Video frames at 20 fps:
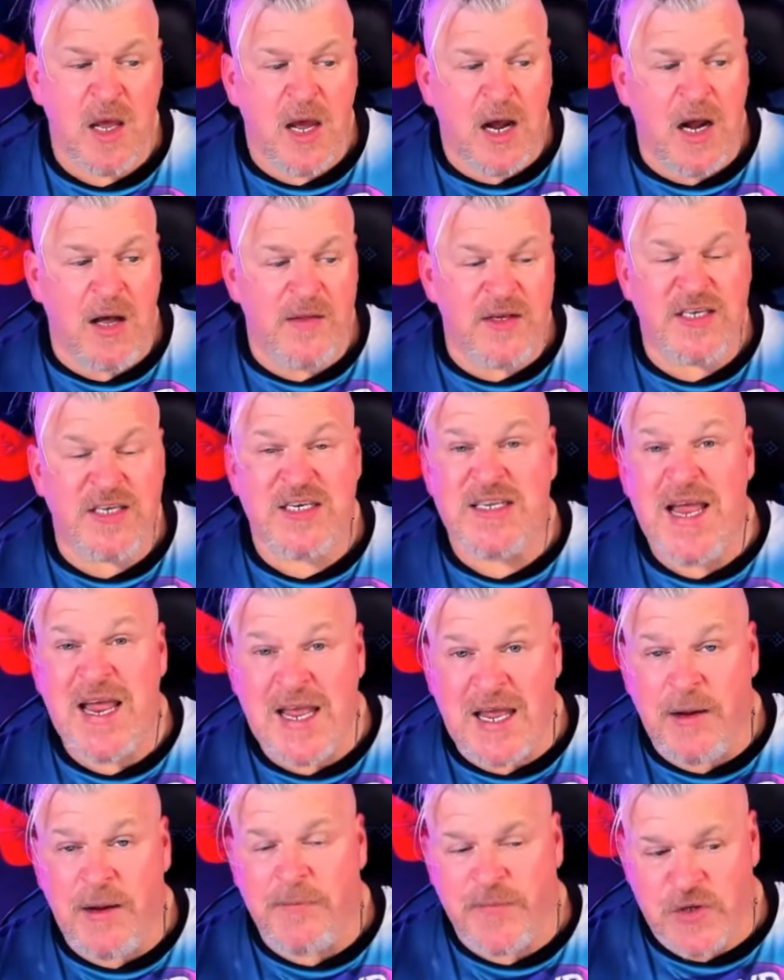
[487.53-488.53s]
Uh, the
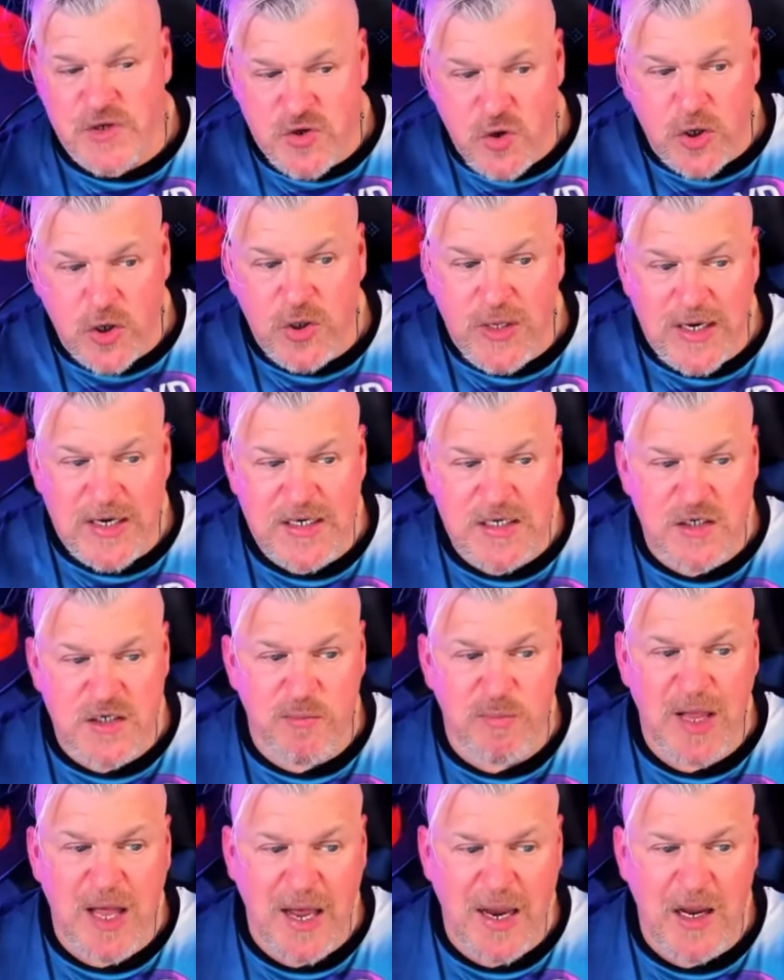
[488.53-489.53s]
staking, the circulating
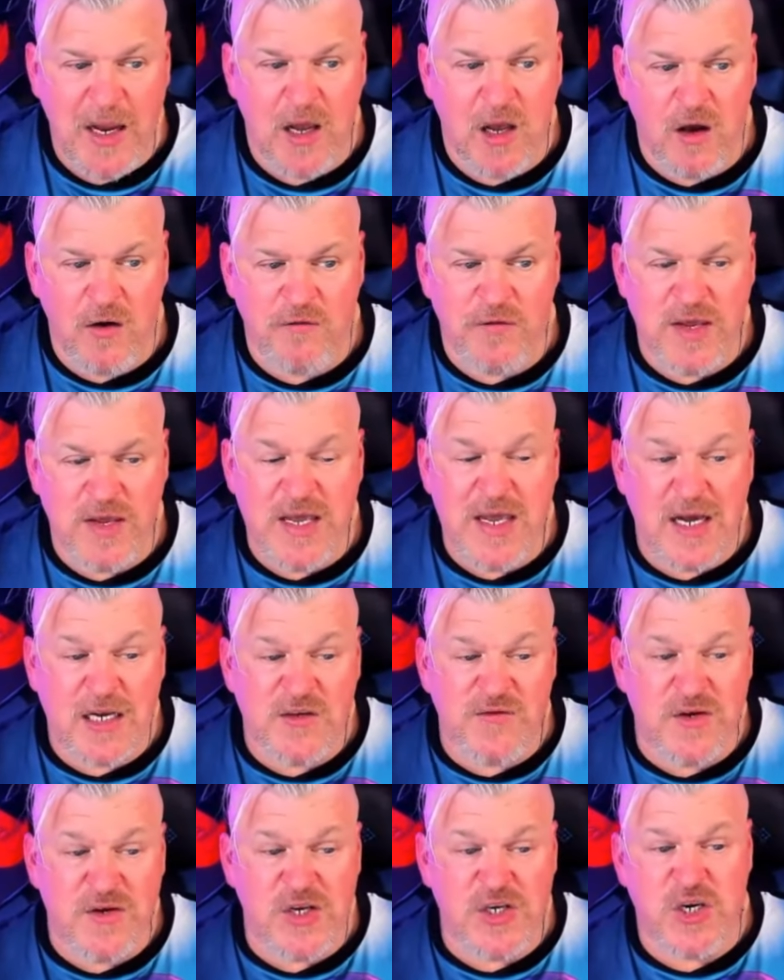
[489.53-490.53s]
supply of E
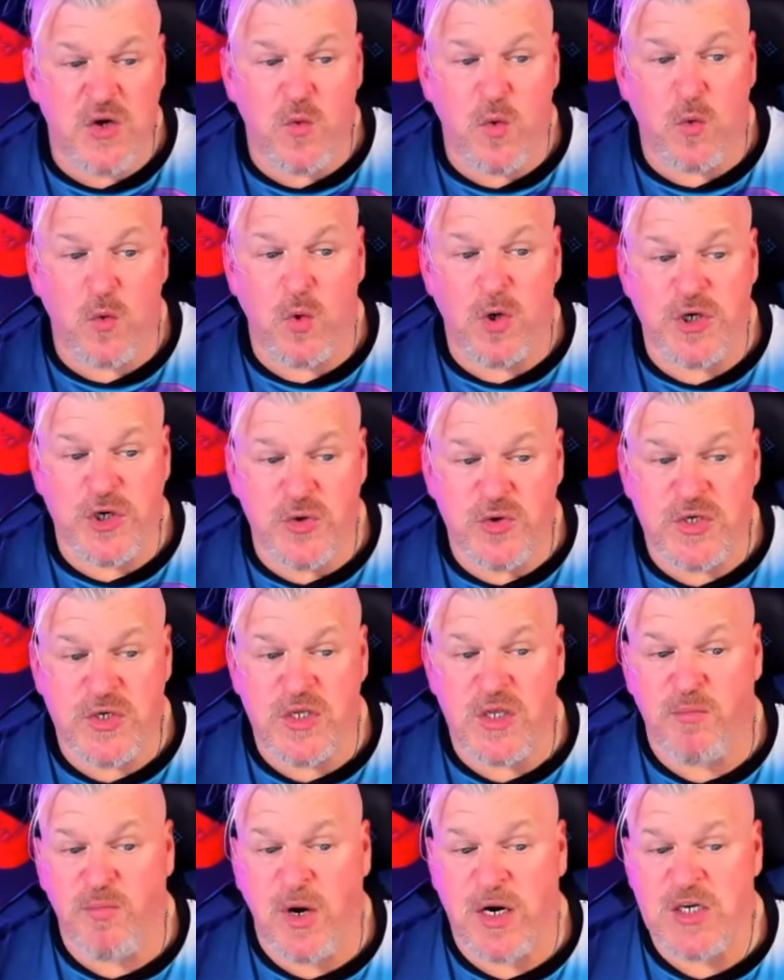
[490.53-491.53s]
X V G will reduce
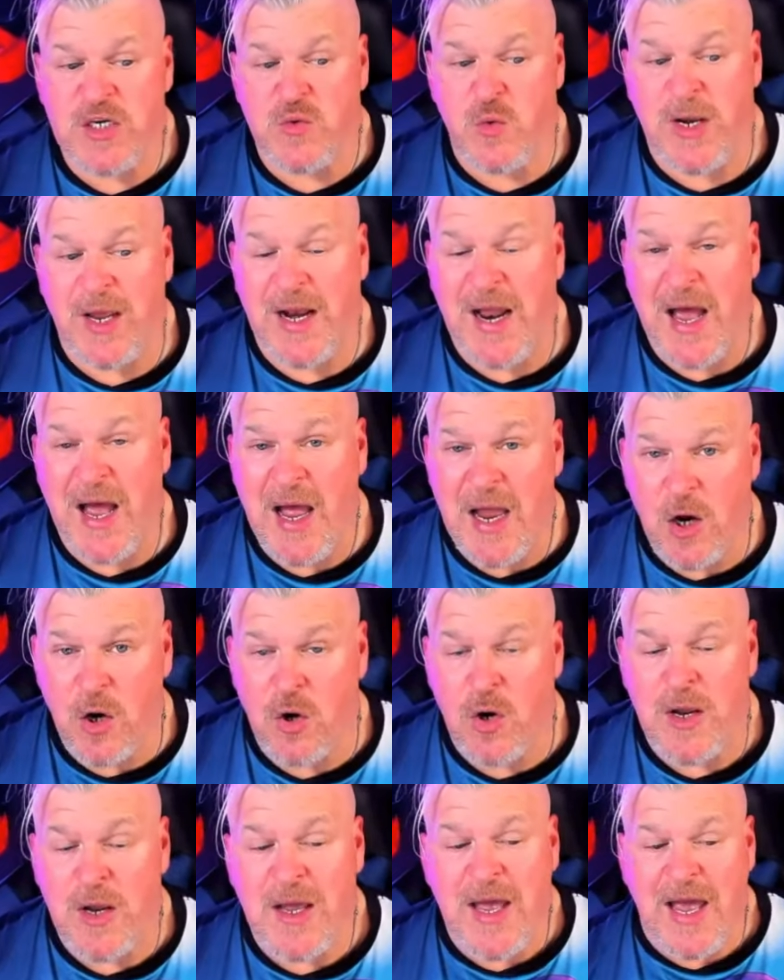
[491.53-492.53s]
and the price will get
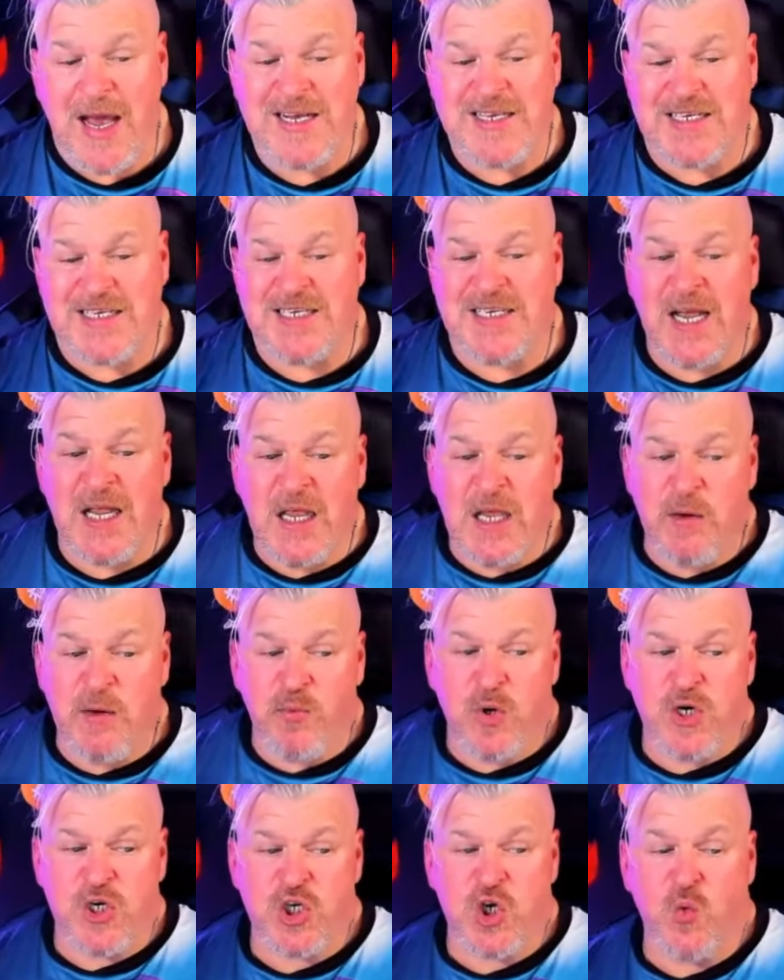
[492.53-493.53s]
higher as selling
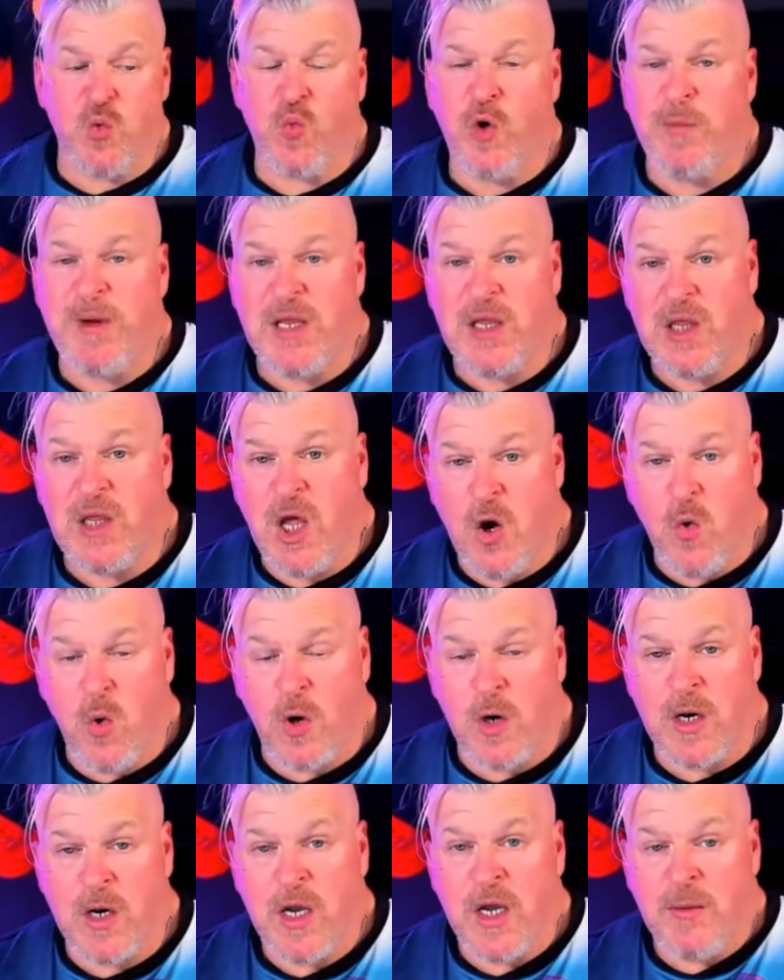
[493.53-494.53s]
pressure will be
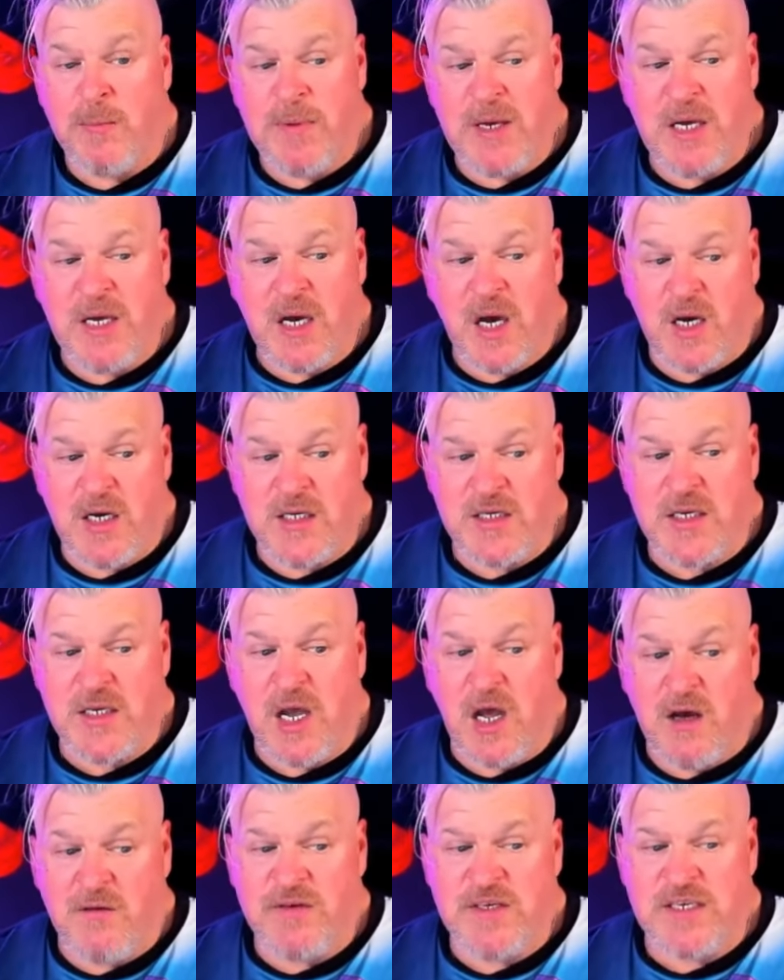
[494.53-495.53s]
lowered because
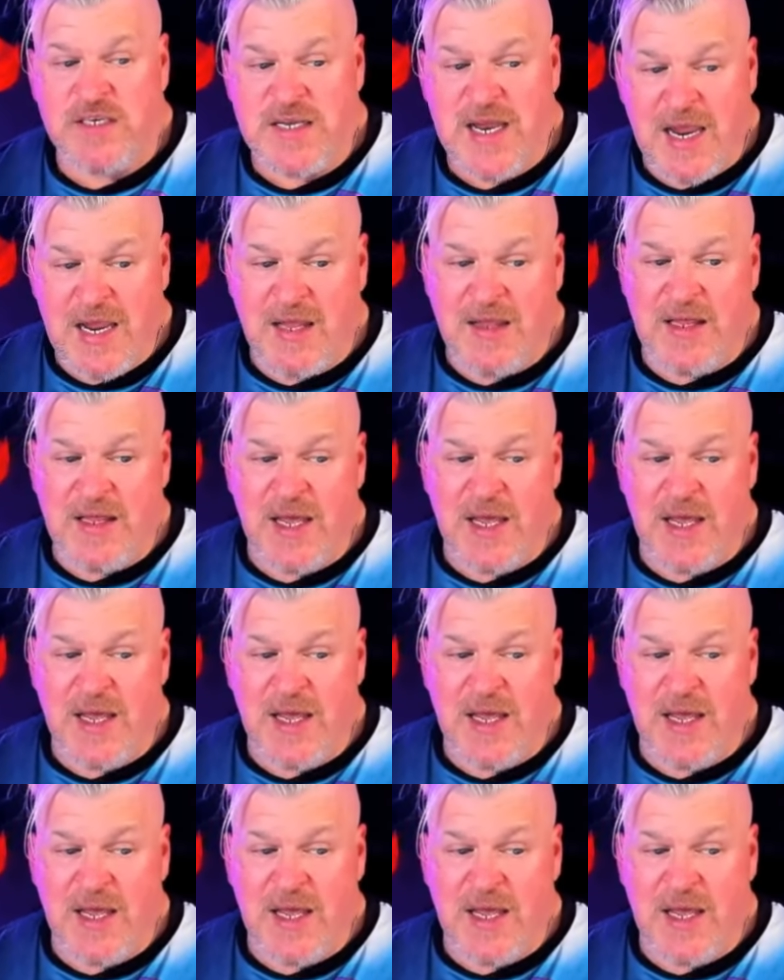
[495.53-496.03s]
of staking.